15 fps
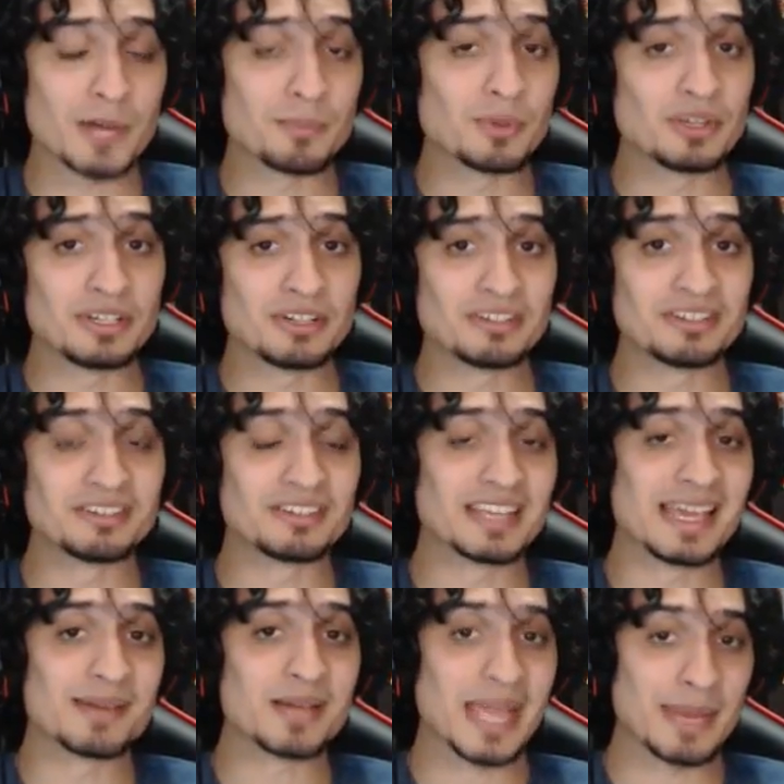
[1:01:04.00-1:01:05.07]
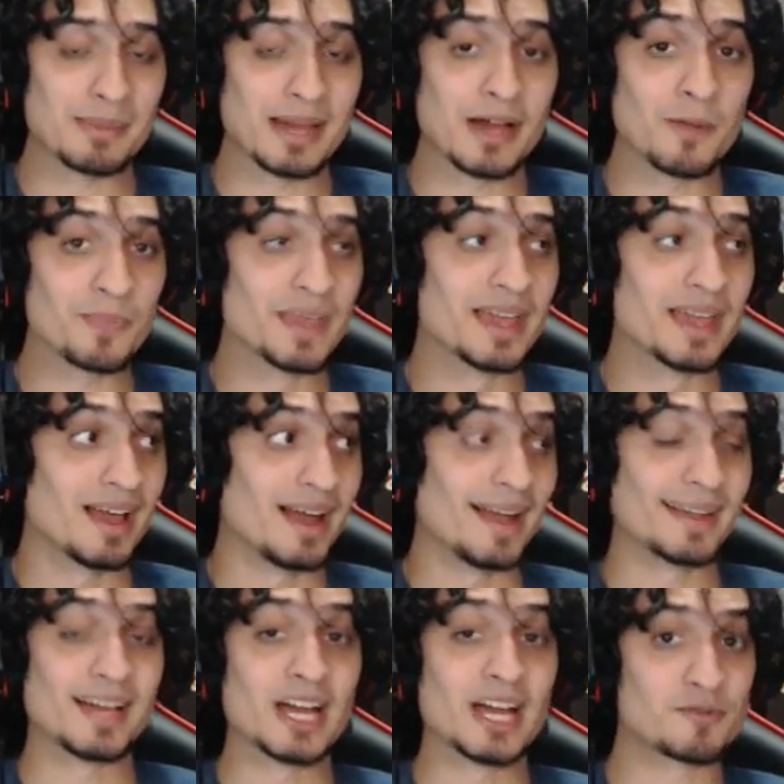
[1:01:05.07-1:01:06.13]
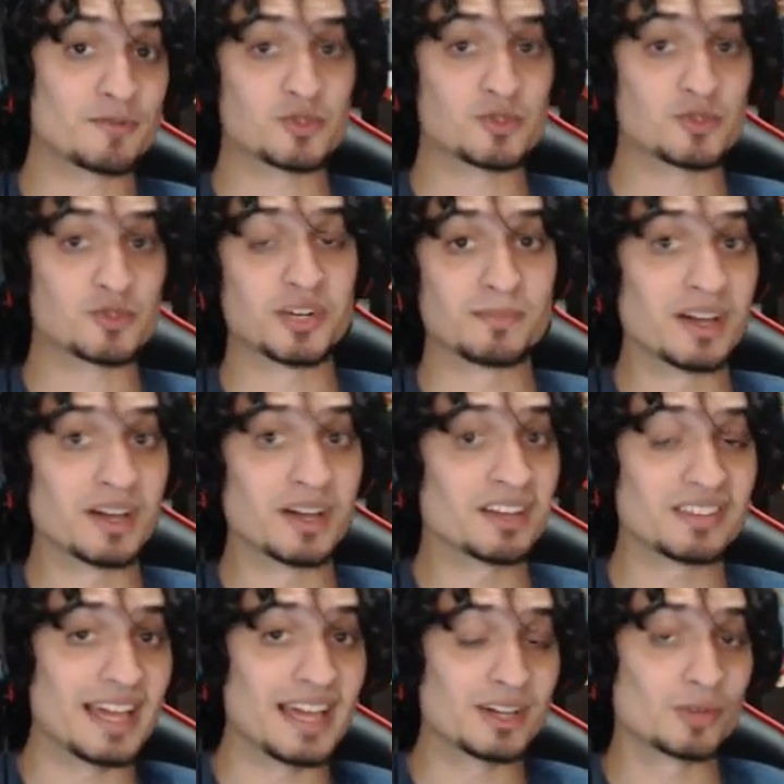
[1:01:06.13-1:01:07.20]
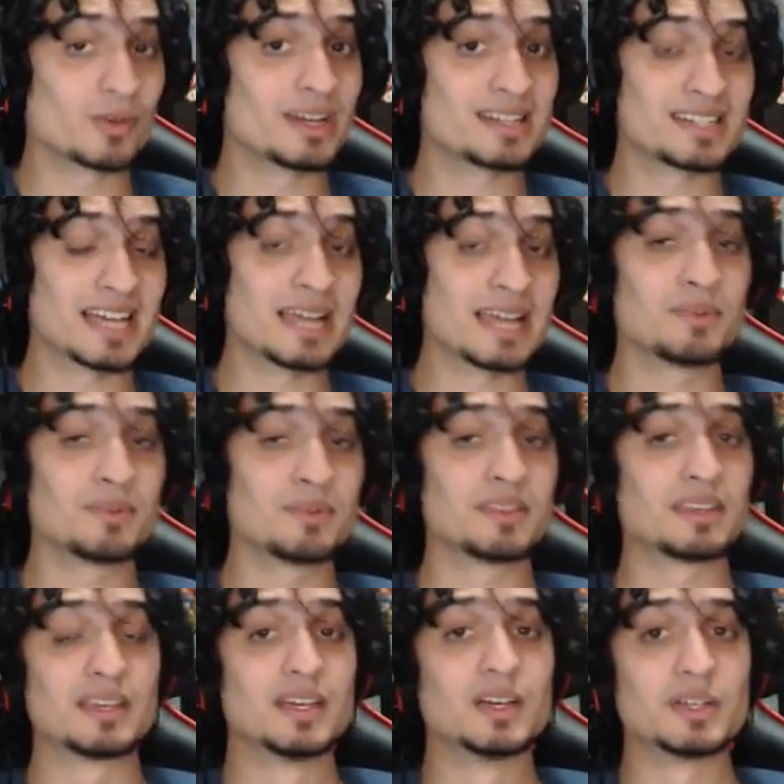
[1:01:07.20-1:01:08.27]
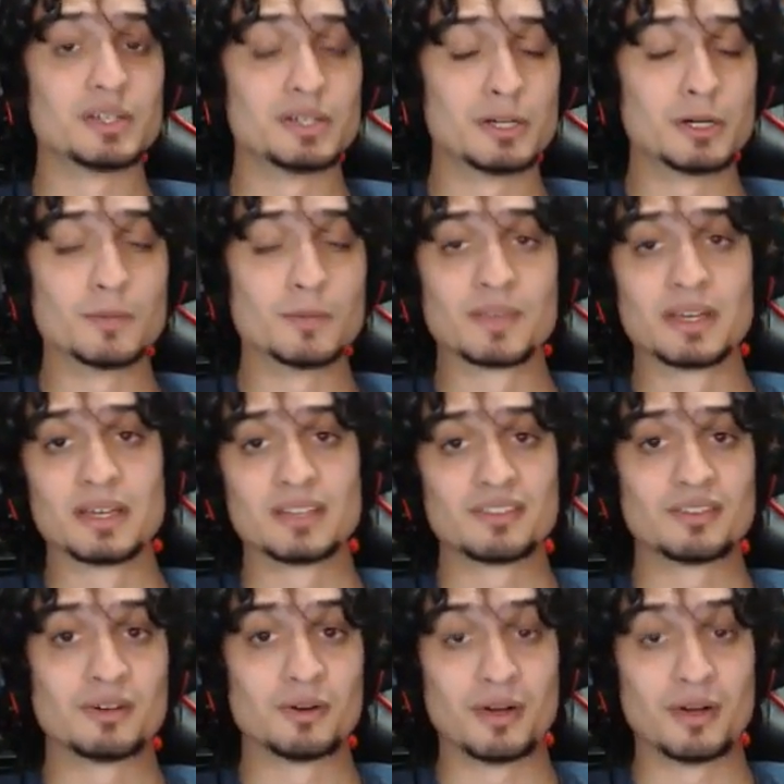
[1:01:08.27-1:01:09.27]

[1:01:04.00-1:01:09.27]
of years since the game came out. I got it for $20 and I had a great time with it, you know? So